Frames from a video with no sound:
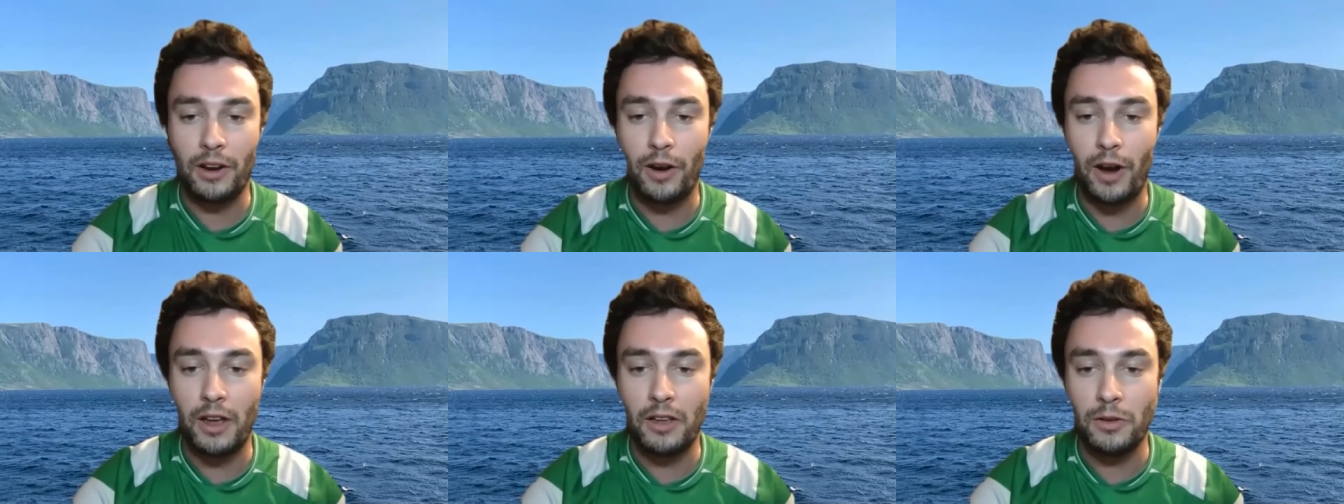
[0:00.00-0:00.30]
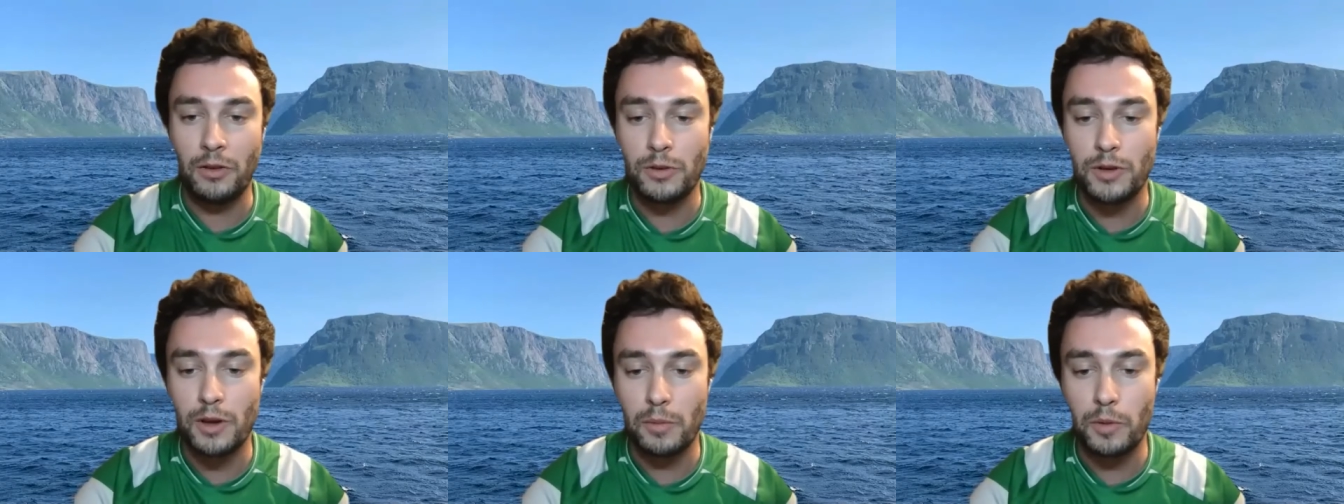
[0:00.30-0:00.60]
here at
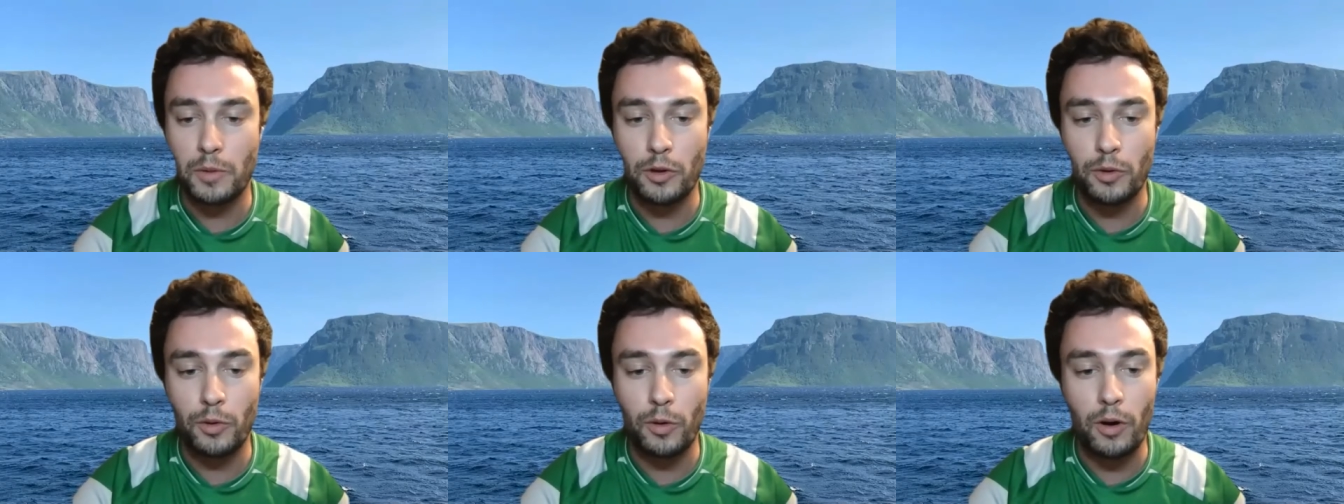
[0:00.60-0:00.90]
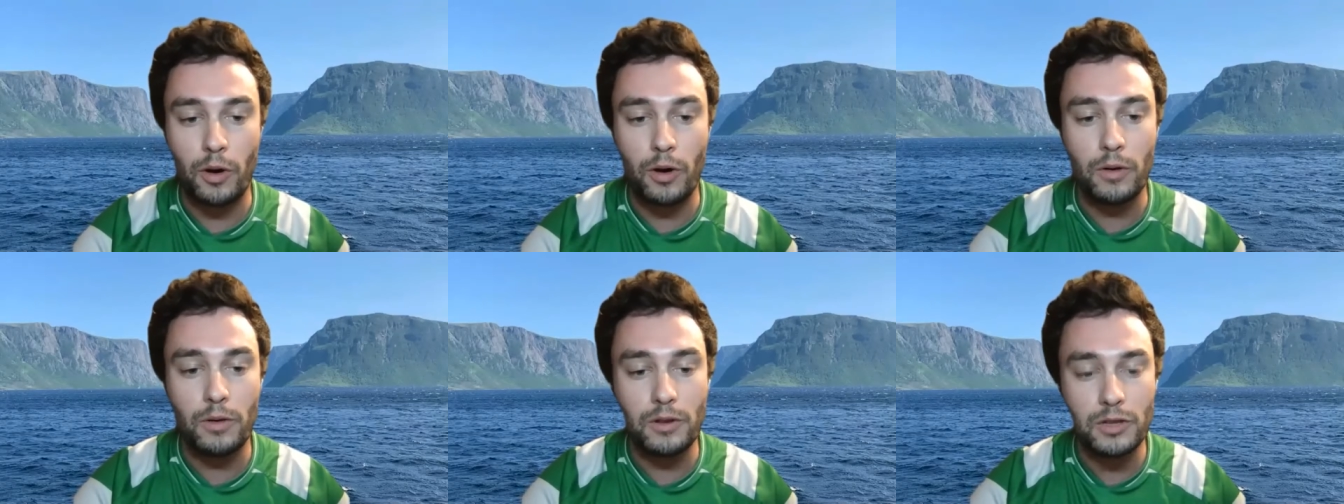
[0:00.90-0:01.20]

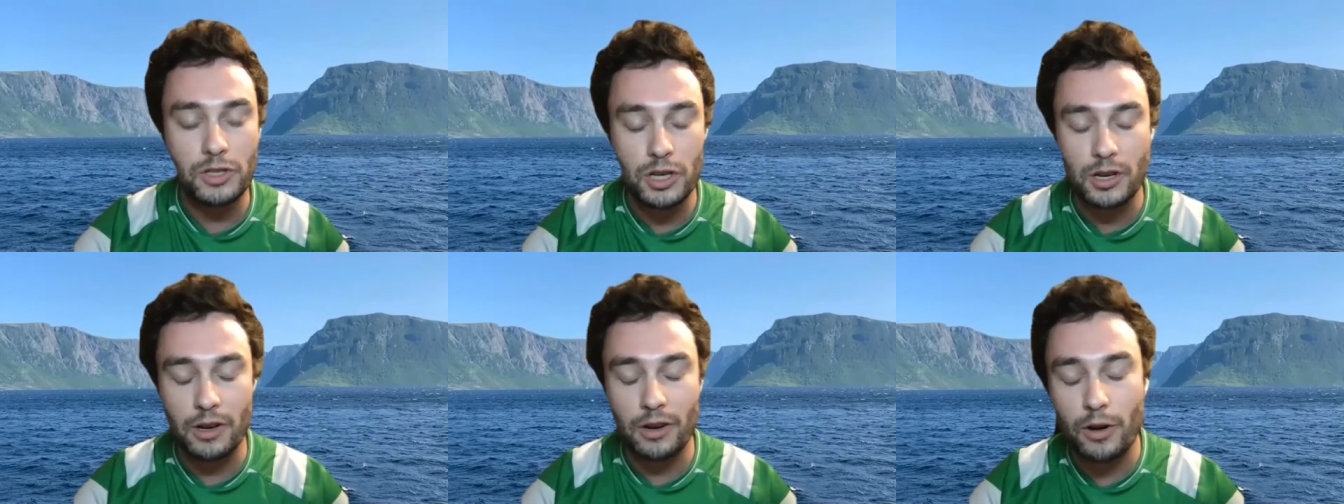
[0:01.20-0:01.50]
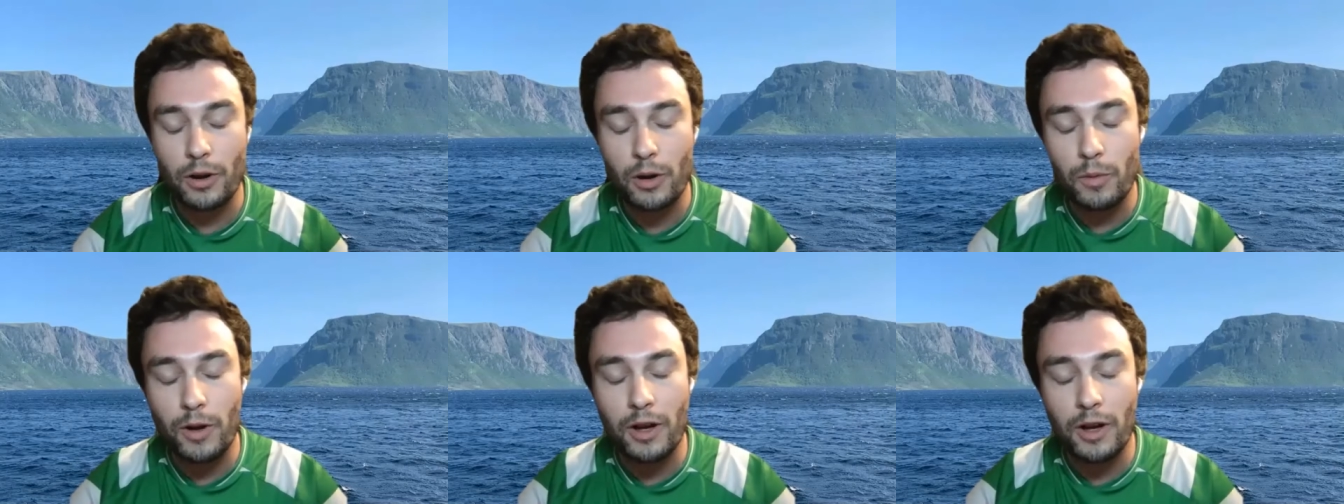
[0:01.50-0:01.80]
UWO.
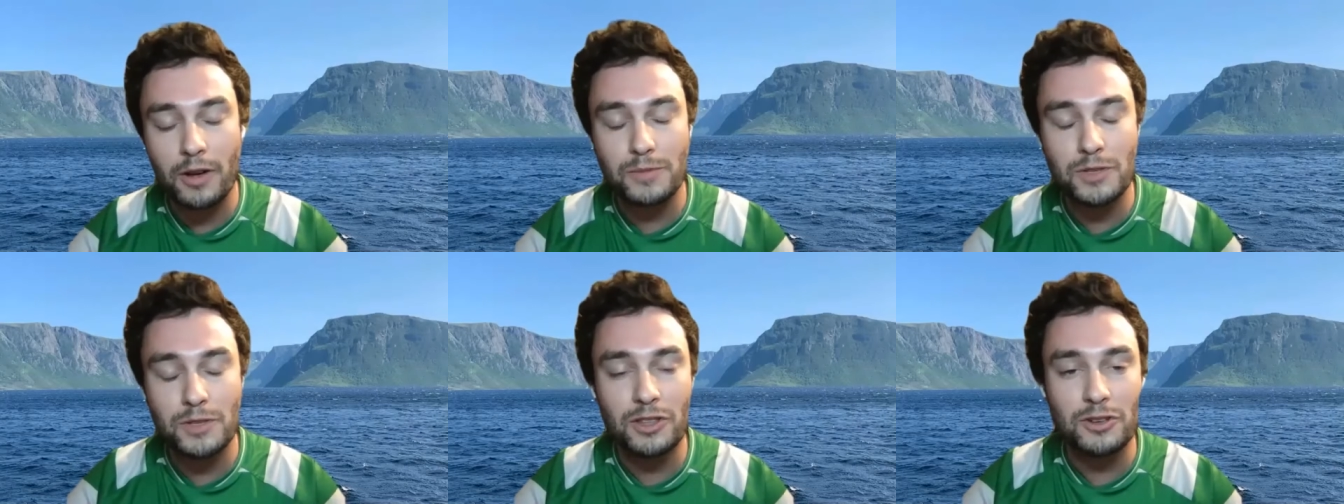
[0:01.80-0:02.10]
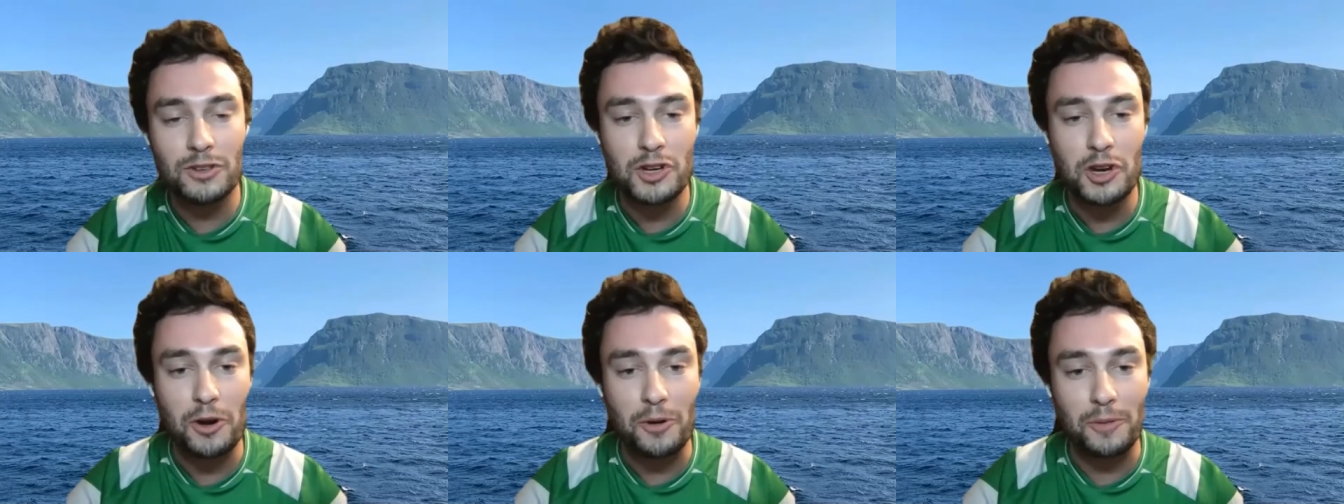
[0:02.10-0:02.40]
Yanira, welcome to
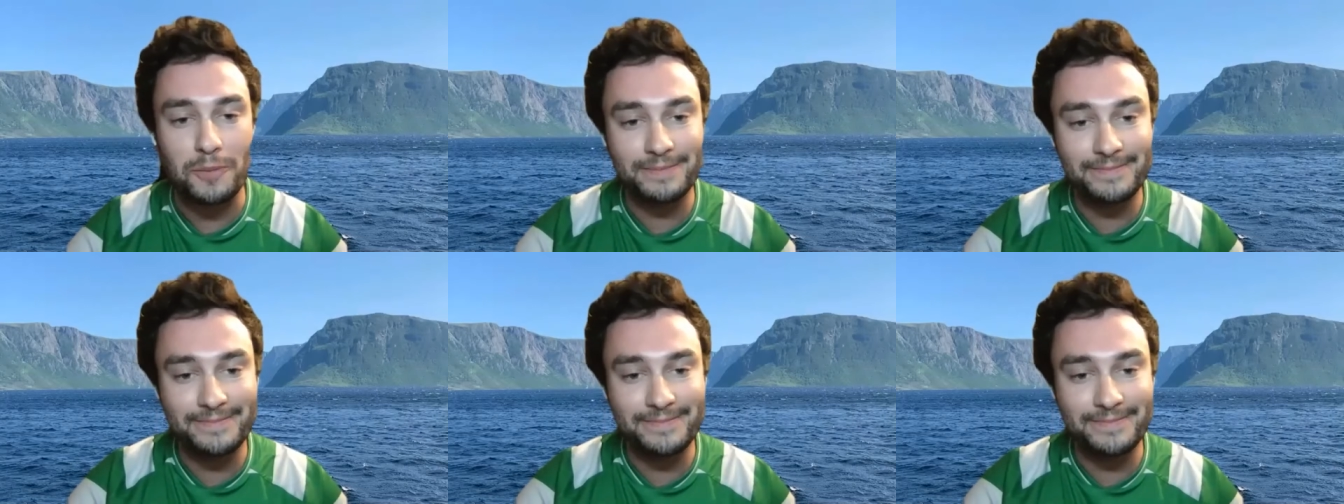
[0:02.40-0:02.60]
the show.